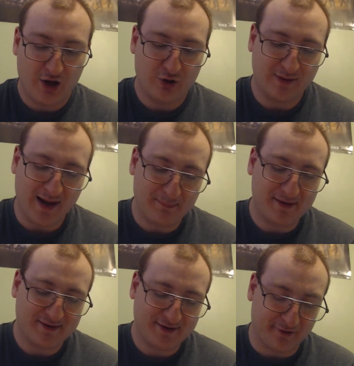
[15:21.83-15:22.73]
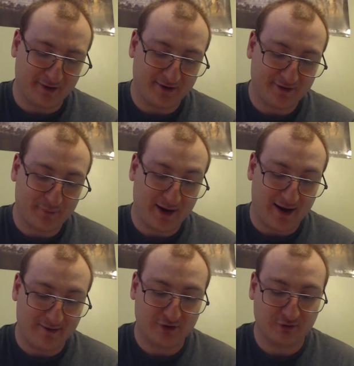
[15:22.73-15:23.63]
You can't be serious that we
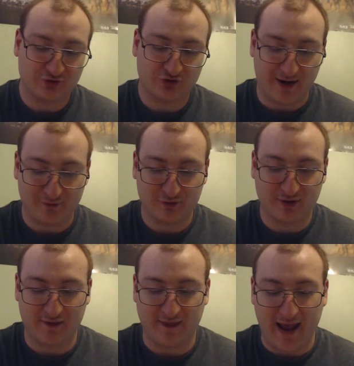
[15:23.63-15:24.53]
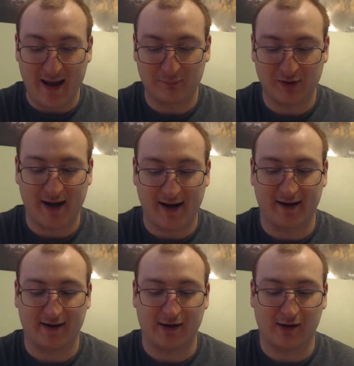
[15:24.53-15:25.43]
have to travel to that
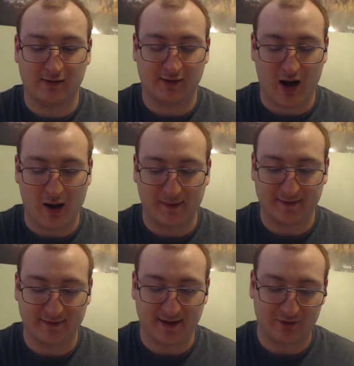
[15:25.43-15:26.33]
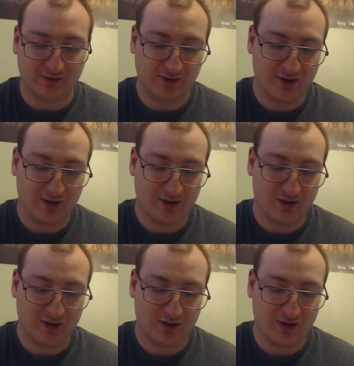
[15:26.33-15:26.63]
planet, commented Devon.